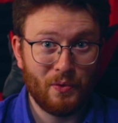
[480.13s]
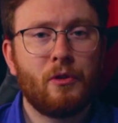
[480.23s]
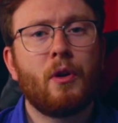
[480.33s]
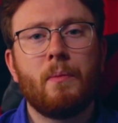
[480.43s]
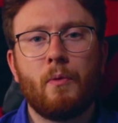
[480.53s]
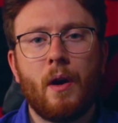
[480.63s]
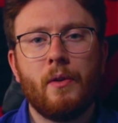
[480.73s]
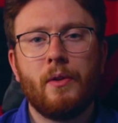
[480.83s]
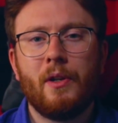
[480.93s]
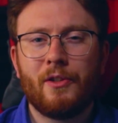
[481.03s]
Don't get me
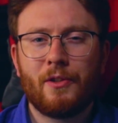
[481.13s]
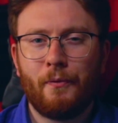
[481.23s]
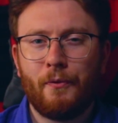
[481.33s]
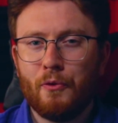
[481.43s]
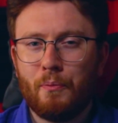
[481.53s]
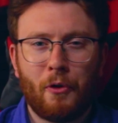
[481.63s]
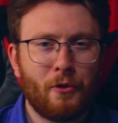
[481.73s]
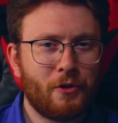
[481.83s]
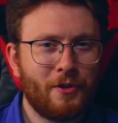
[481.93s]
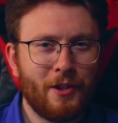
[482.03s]
wrong, there are some few
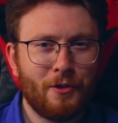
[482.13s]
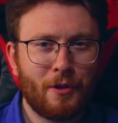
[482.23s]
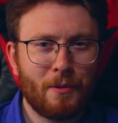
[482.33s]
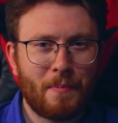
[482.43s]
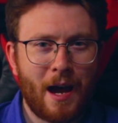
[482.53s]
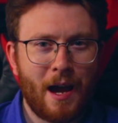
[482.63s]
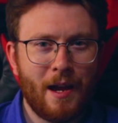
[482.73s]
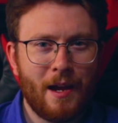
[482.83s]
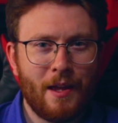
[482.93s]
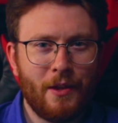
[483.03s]
perks that you can
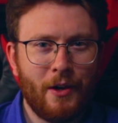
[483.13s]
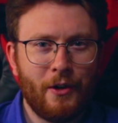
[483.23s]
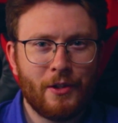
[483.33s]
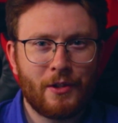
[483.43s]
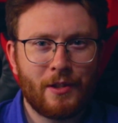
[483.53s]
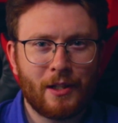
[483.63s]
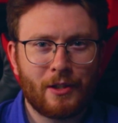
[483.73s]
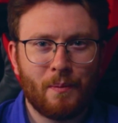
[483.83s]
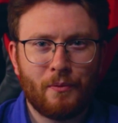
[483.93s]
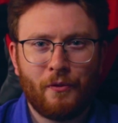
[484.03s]
buy, and there is like
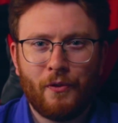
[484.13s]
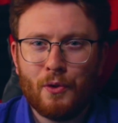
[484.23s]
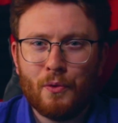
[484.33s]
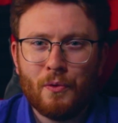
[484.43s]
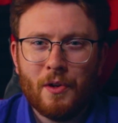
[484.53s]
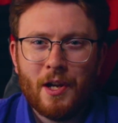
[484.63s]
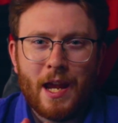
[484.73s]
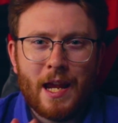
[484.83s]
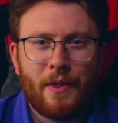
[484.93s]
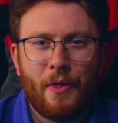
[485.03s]
some few
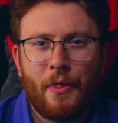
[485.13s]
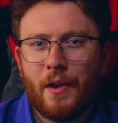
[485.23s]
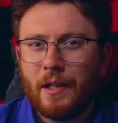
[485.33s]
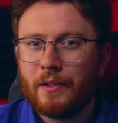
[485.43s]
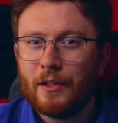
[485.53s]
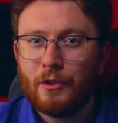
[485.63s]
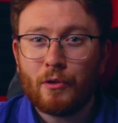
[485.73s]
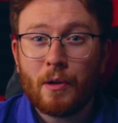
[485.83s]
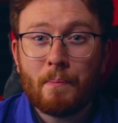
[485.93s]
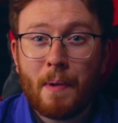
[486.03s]
hidden things you
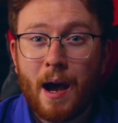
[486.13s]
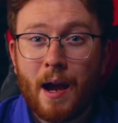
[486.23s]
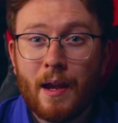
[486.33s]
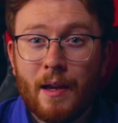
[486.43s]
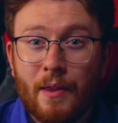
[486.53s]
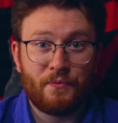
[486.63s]
can buy